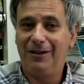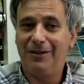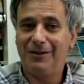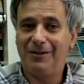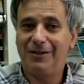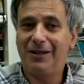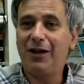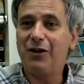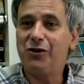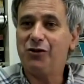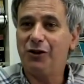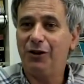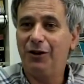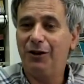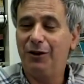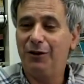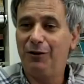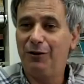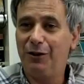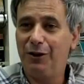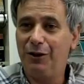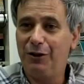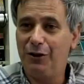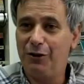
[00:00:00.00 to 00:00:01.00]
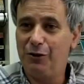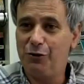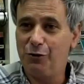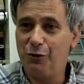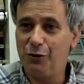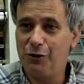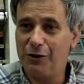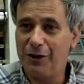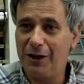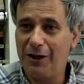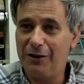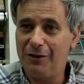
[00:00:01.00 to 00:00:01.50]
section in the
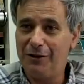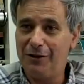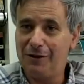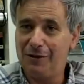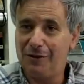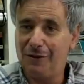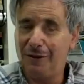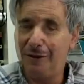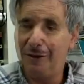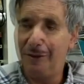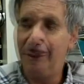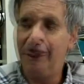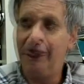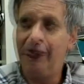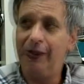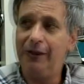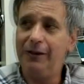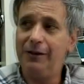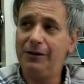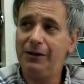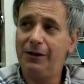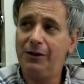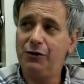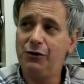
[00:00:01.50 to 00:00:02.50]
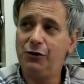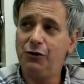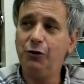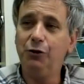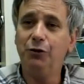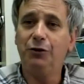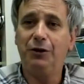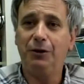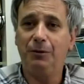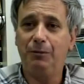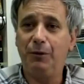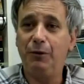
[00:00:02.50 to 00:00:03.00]
Jewish Agency. His
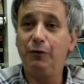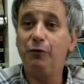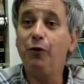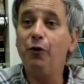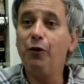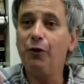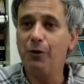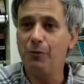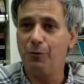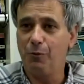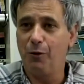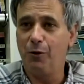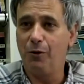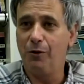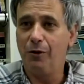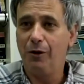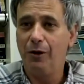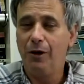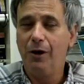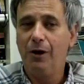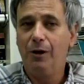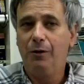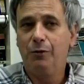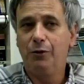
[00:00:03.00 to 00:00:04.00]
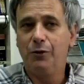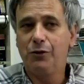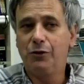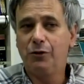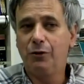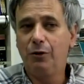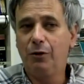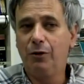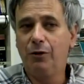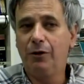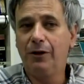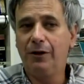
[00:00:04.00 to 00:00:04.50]
duty before the war was
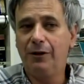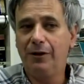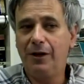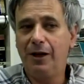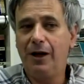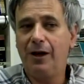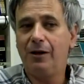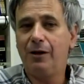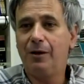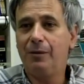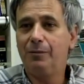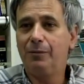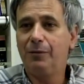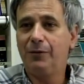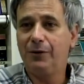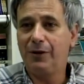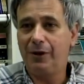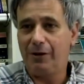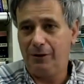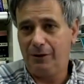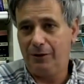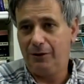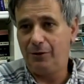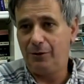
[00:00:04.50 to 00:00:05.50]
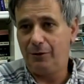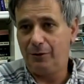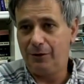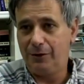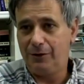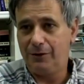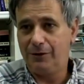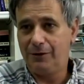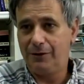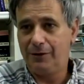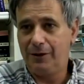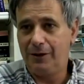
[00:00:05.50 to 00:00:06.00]
to look at the Arab
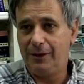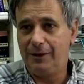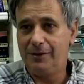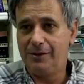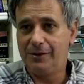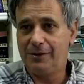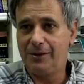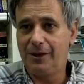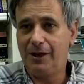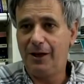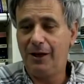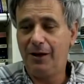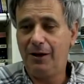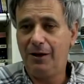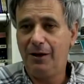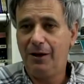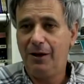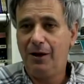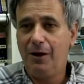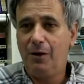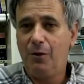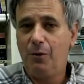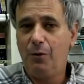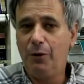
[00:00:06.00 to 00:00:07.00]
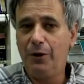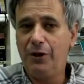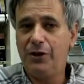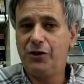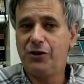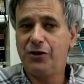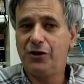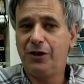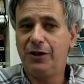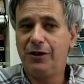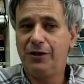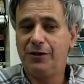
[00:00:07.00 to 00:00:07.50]
territories and say
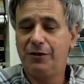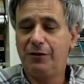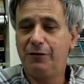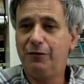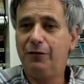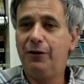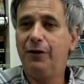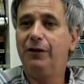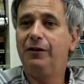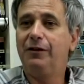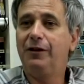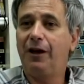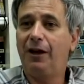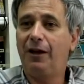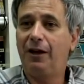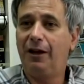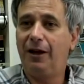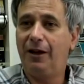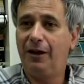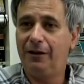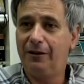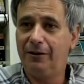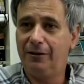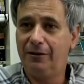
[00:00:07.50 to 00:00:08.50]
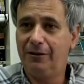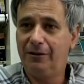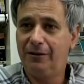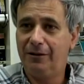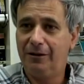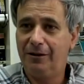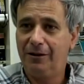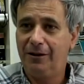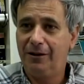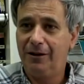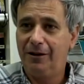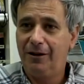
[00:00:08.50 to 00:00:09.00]
which is the fertile land
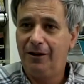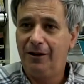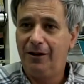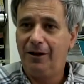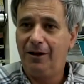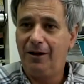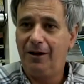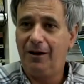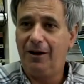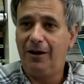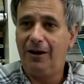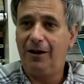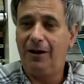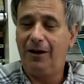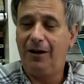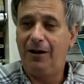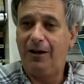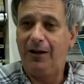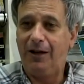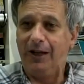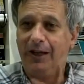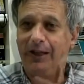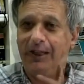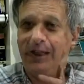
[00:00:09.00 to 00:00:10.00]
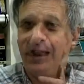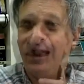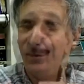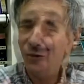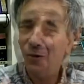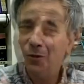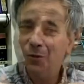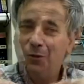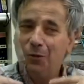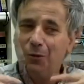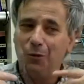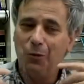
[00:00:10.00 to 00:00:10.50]
and
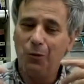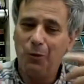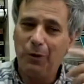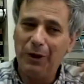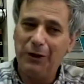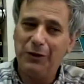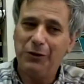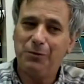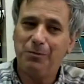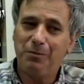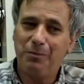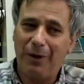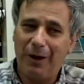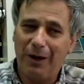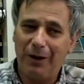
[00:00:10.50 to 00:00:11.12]
which